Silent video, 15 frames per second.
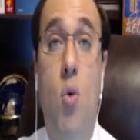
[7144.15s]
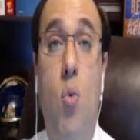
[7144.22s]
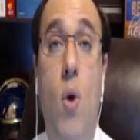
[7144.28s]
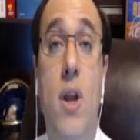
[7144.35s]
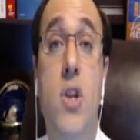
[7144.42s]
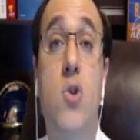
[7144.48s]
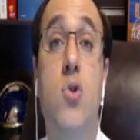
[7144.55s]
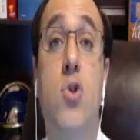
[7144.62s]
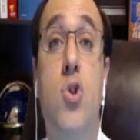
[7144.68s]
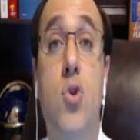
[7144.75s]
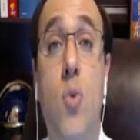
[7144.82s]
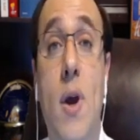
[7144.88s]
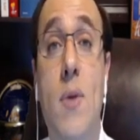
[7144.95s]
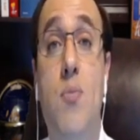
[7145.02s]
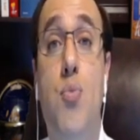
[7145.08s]
When you
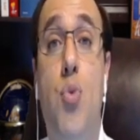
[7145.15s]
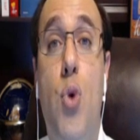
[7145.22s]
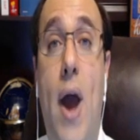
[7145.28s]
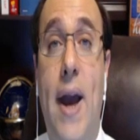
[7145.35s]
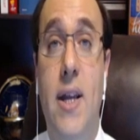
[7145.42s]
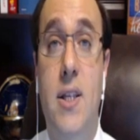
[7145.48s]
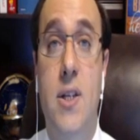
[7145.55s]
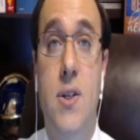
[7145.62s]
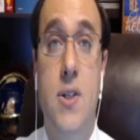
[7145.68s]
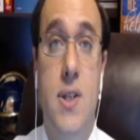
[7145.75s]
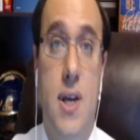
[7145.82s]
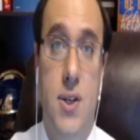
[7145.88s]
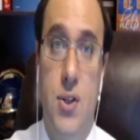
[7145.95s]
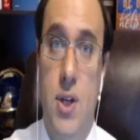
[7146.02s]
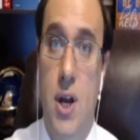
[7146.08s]
do a practice
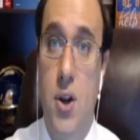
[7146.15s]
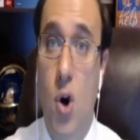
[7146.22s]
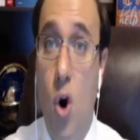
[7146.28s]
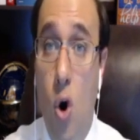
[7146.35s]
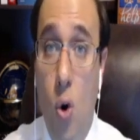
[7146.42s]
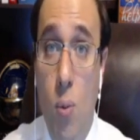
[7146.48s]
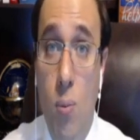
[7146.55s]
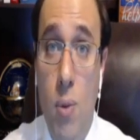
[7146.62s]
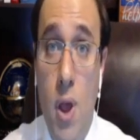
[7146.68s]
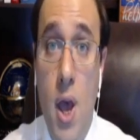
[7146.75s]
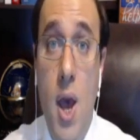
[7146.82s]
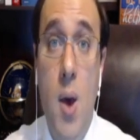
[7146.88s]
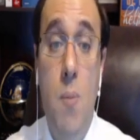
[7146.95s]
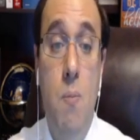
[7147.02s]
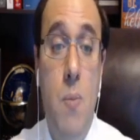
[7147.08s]
test at home,
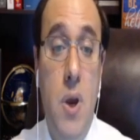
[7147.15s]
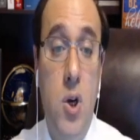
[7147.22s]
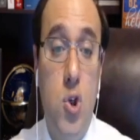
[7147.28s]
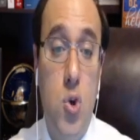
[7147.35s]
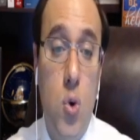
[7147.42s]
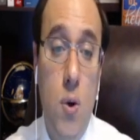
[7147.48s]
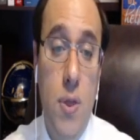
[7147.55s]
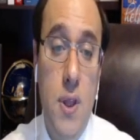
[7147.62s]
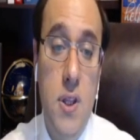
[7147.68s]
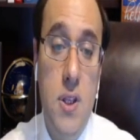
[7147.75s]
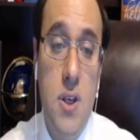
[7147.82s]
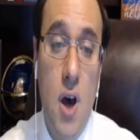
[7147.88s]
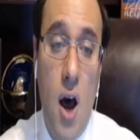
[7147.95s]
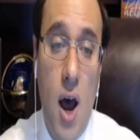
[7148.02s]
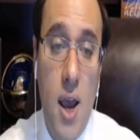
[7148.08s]
make sure the
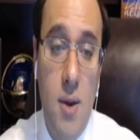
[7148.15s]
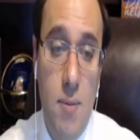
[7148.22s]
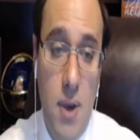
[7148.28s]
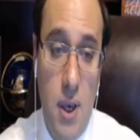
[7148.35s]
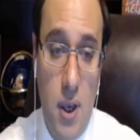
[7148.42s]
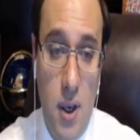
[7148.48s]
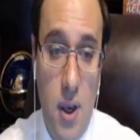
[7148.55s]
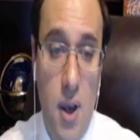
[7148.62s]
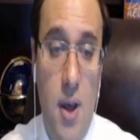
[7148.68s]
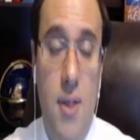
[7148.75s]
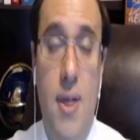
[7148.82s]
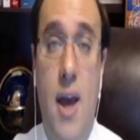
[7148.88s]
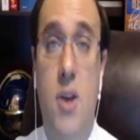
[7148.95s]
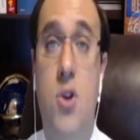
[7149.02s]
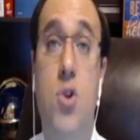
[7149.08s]
timing
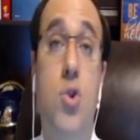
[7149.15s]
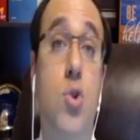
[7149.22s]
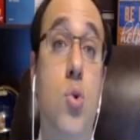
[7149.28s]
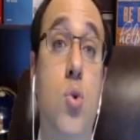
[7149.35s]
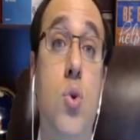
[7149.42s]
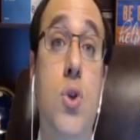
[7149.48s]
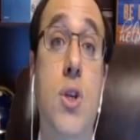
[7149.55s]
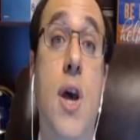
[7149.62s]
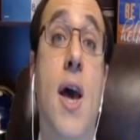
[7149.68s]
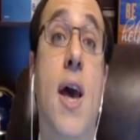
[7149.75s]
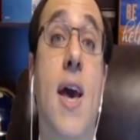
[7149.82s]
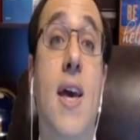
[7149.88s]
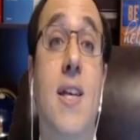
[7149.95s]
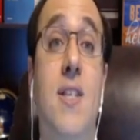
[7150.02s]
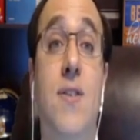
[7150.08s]
that you use
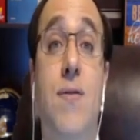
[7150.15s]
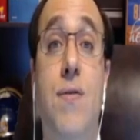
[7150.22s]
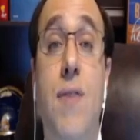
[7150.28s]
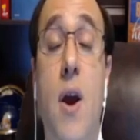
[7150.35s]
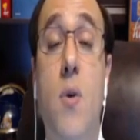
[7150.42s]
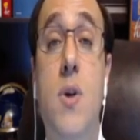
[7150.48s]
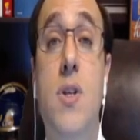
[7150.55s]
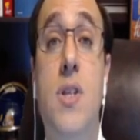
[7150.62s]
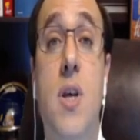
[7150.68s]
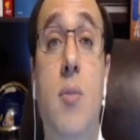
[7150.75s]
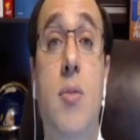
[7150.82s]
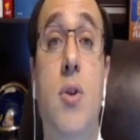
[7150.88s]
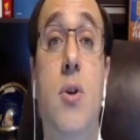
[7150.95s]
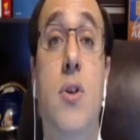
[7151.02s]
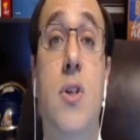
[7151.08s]
is very
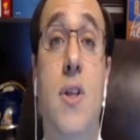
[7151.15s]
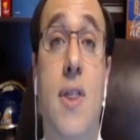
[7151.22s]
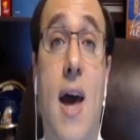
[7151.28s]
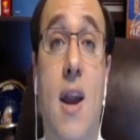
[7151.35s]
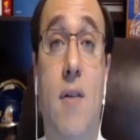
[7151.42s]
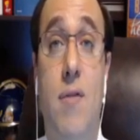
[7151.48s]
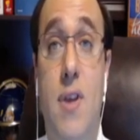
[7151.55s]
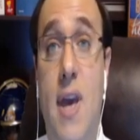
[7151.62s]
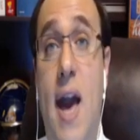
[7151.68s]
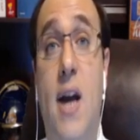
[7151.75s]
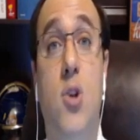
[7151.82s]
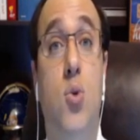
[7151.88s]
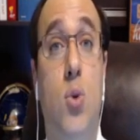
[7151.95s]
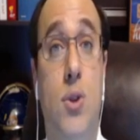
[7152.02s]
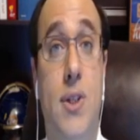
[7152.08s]
similar to that of the
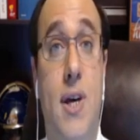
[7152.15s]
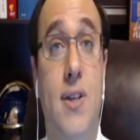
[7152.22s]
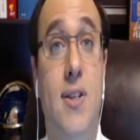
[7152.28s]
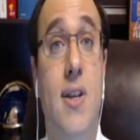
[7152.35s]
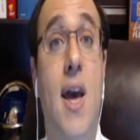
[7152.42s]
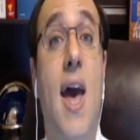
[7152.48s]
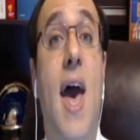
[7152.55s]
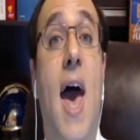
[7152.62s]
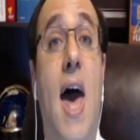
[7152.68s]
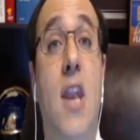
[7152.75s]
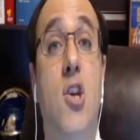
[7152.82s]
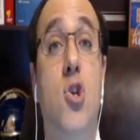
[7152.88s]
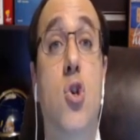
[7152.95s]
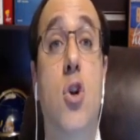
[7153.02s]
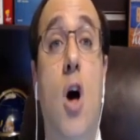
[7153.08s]
actual test
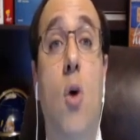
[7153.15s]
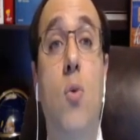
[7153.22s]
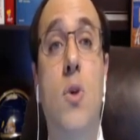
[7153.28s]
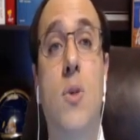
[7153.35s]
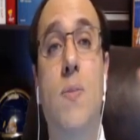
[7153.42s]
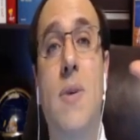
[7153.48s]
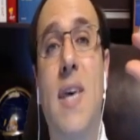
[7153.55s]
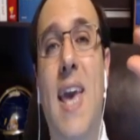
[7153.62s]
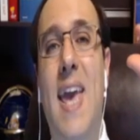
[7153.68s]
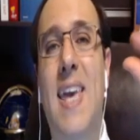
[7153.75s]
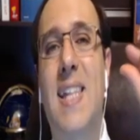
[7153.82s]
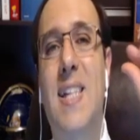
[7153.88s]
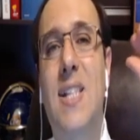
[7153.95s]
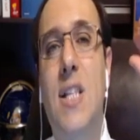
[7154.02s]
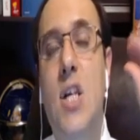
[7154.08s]
and should always be
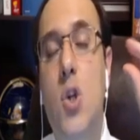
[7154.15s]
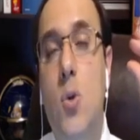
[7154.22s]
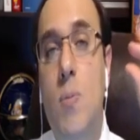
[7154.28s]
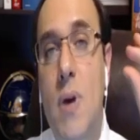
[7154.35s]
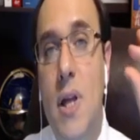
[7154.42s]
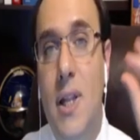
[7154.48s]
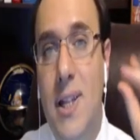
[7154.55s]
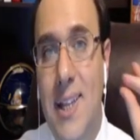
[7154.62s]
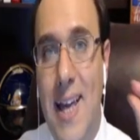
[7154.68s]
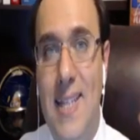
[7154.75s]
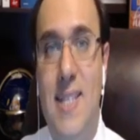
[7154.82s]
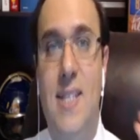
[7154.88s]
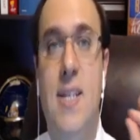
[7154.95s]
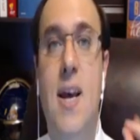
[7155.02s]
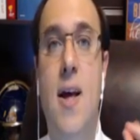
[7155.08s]
a little bit
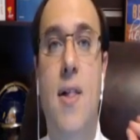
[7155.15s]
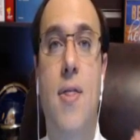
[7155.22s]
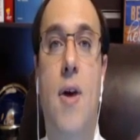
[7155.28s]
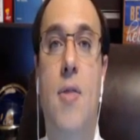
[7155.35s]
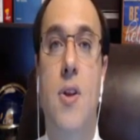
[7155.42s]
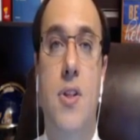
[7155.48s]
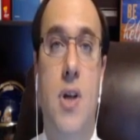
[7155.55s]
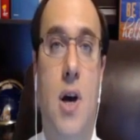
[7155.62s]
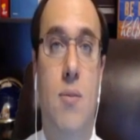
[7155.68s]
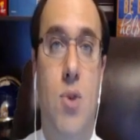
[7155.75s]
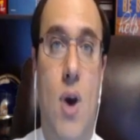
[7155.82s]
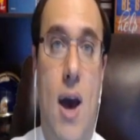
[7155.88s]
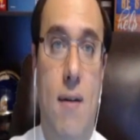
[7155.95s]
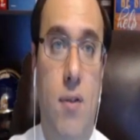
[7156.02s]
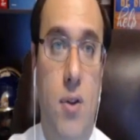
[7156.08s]
less than the
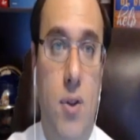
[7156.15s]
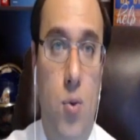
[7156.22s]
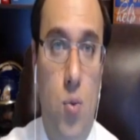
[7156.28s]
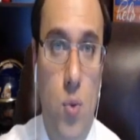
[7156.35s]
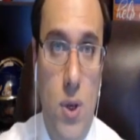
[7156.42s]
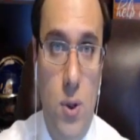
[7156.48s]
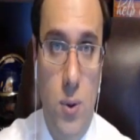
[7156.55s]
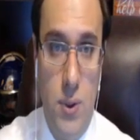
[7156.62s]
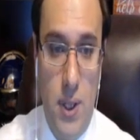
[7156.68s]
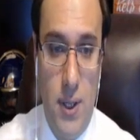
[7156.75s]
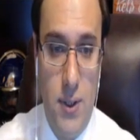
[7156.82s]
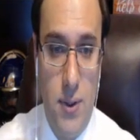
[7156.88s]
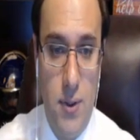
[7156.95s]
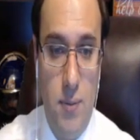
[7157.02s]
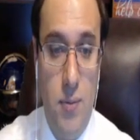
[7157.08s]
time you have on the real
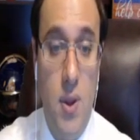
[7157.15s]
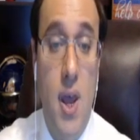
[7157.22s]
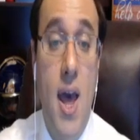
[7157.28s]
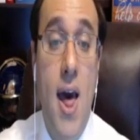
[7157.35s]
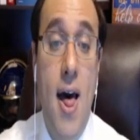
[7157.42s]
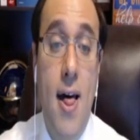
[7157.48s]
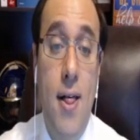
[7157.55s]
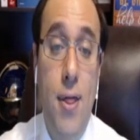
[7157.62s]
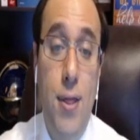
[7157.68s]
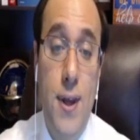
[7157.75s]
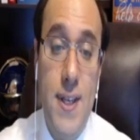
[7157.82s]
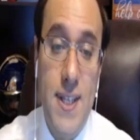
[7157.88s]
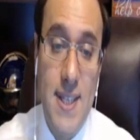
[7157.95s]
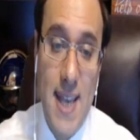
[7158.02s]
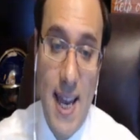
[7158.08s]
test.
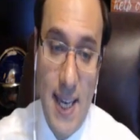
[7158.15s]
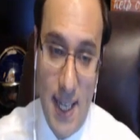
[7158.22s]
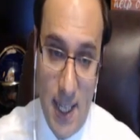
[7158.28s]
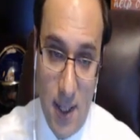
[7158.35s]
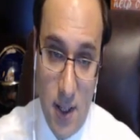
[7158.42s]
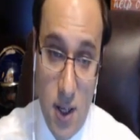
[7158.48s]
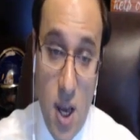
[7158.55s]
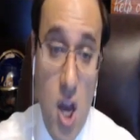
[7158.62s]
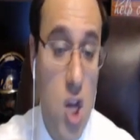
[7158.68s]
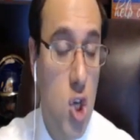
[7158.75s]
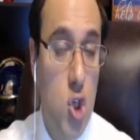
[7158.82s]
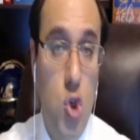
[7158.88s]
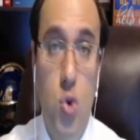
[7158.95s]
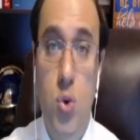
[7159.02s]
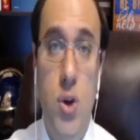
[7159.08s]
The setting.
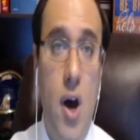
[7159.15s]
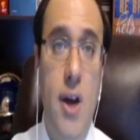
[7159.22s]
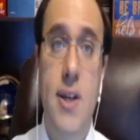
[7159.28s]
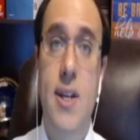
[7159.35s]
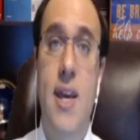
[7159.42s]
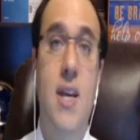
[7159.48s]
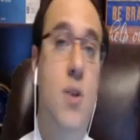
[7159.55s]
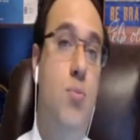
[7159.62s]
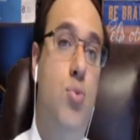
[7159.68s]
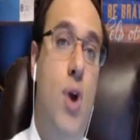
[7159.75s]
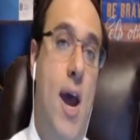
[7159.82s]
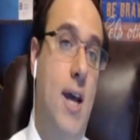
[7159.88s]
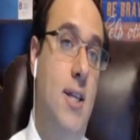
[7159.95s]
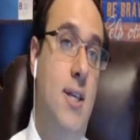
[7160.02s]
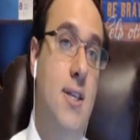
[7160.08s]
Do not take a
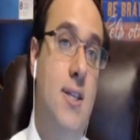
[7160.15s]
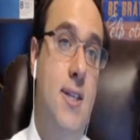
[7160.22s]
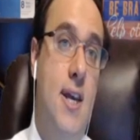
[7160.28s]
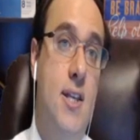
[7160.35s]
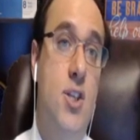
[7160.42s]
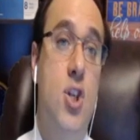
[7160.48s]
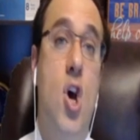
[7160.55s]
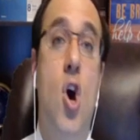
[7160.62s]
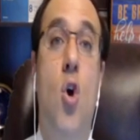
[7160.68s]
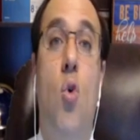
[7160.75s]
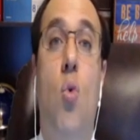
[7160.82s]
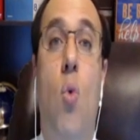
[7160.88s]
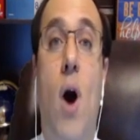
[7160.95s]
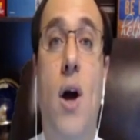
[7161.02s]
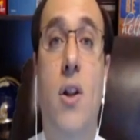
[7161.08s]
practice test
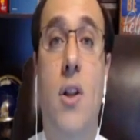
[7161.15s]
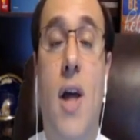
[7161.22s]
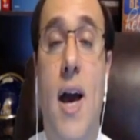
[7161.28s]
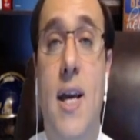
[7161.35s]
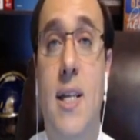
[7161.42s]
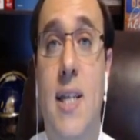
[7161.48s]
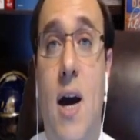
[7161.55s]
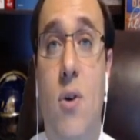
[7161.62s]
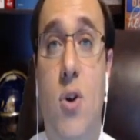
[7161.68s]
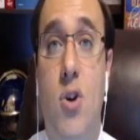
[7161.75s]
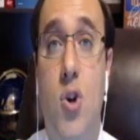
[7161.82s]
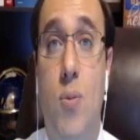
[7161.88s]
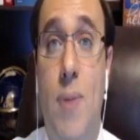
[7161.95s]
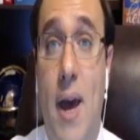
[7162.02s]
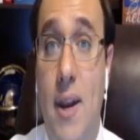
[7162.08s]
while lying down
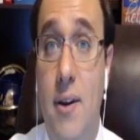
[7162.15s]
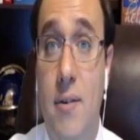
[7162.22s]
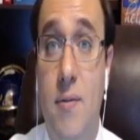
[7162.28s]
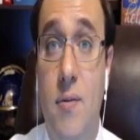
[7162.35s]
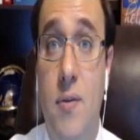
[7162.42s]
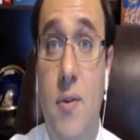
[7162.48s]
on your bed.